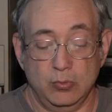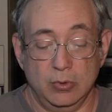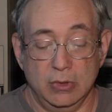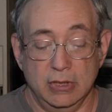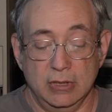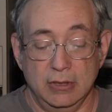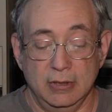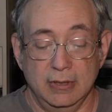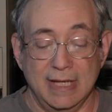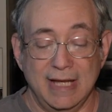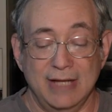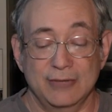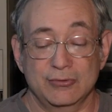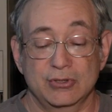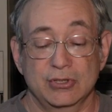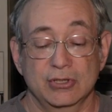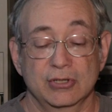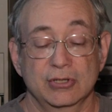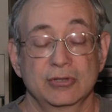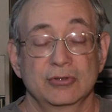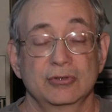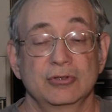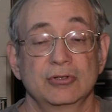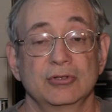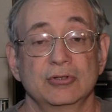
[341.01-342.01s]
one allows
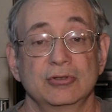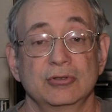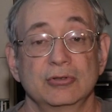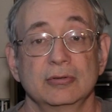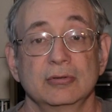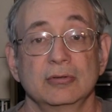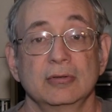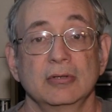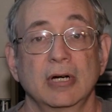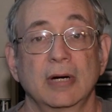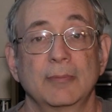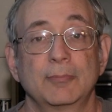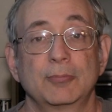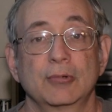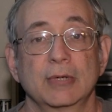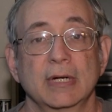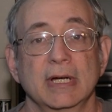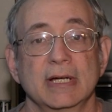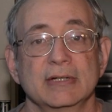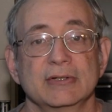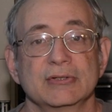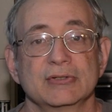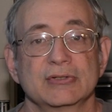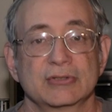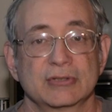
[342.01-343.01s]
you to
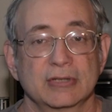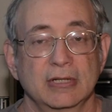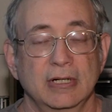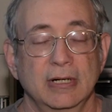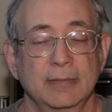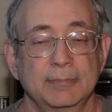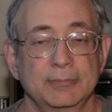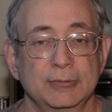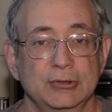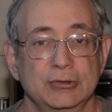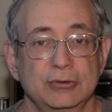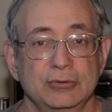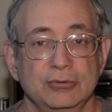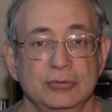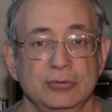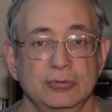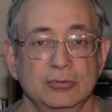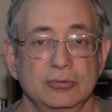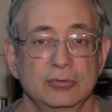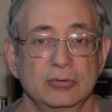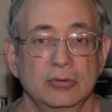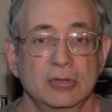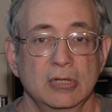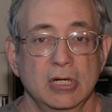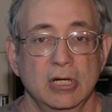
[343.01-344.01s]
up-res up
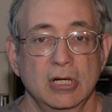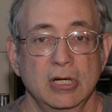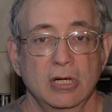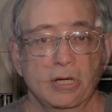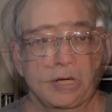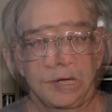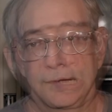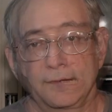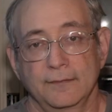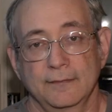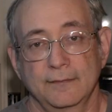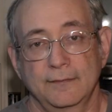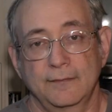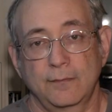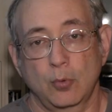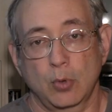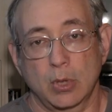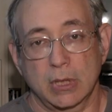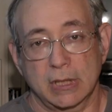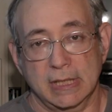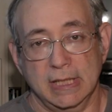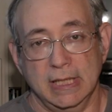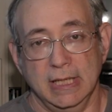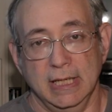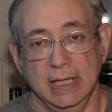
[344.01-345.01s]
to
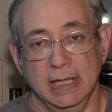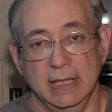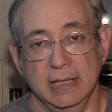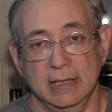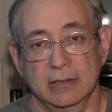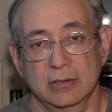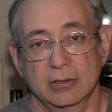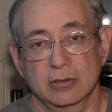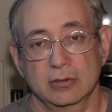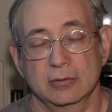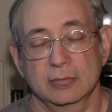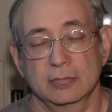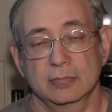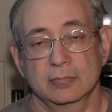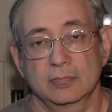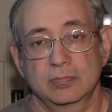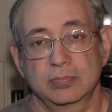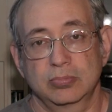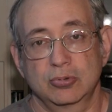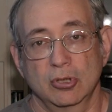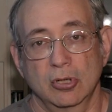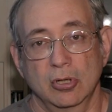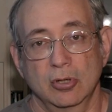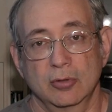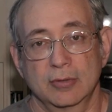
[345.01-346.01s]
4K
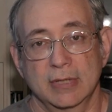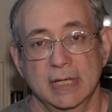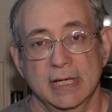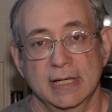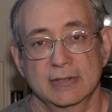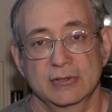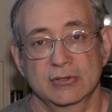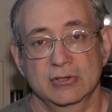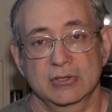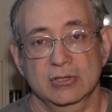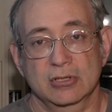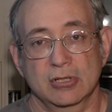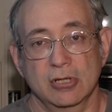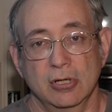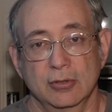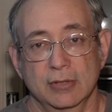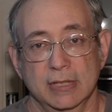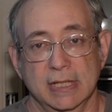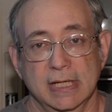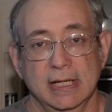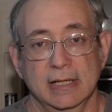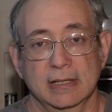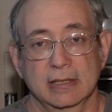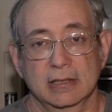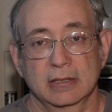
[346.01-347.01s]
ProRes
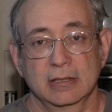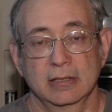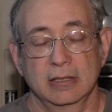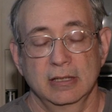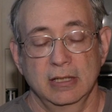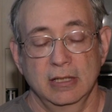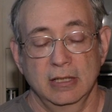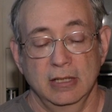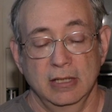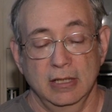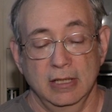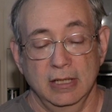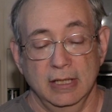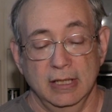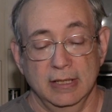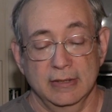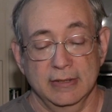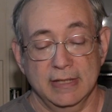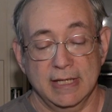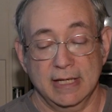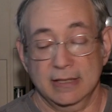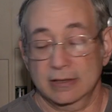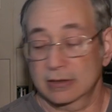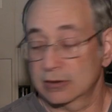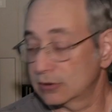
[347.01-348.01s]
codec. Now
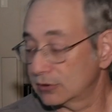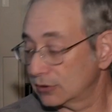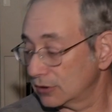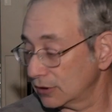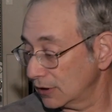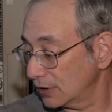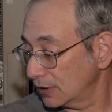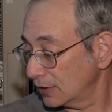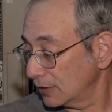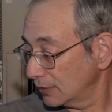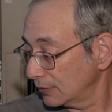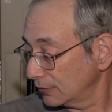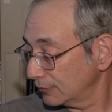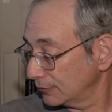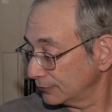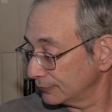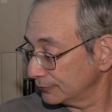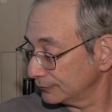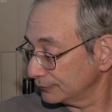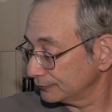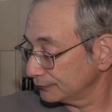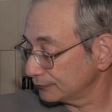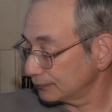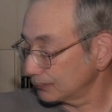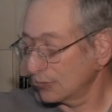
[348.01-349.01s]
that
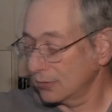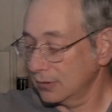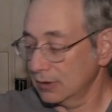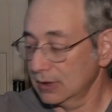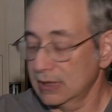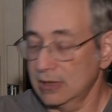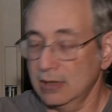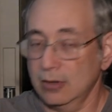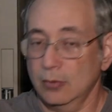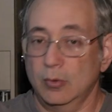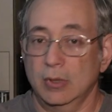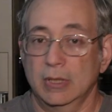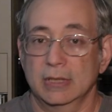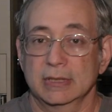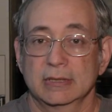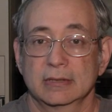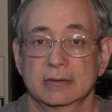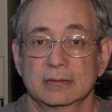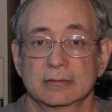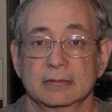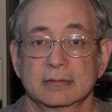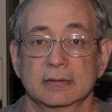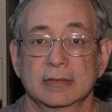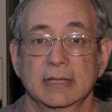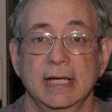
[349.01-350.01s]
little
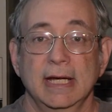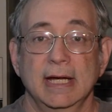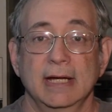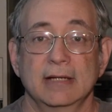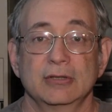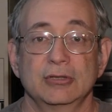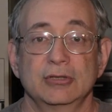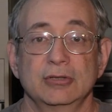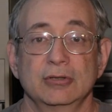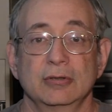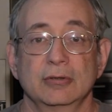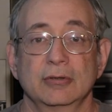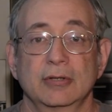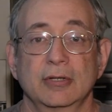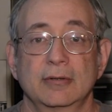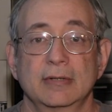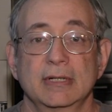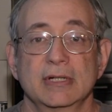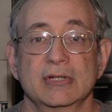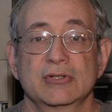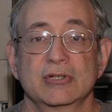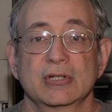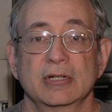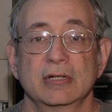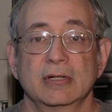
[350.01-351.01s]
one can't do. There
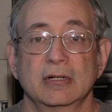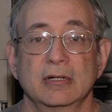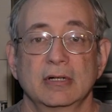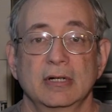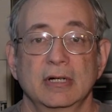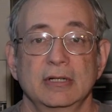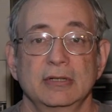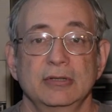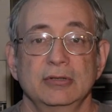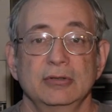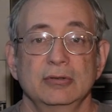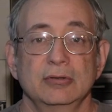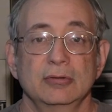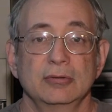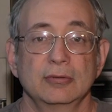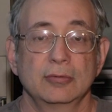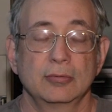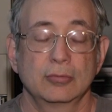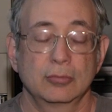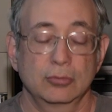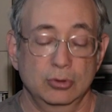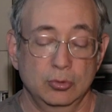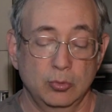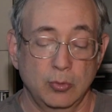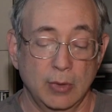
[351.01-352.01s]
is a
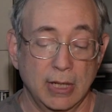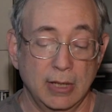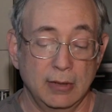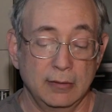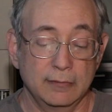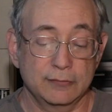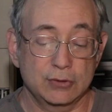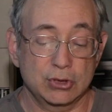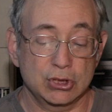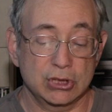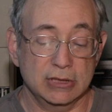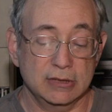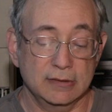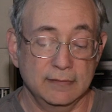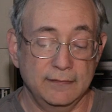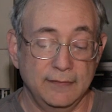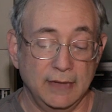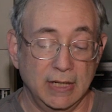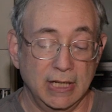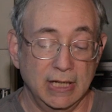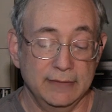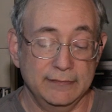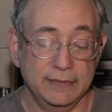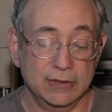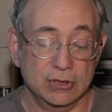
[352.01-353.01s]
new 12G
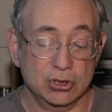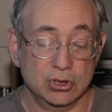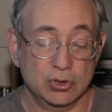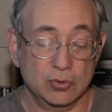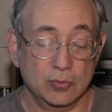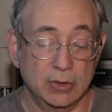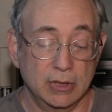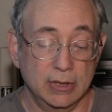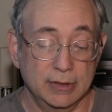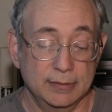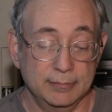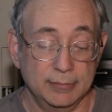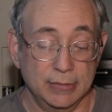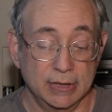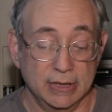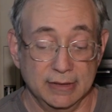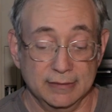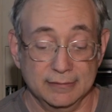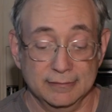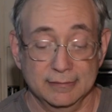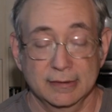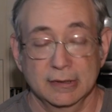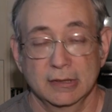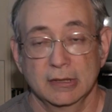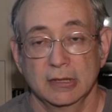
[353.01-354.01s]
5-inch one, but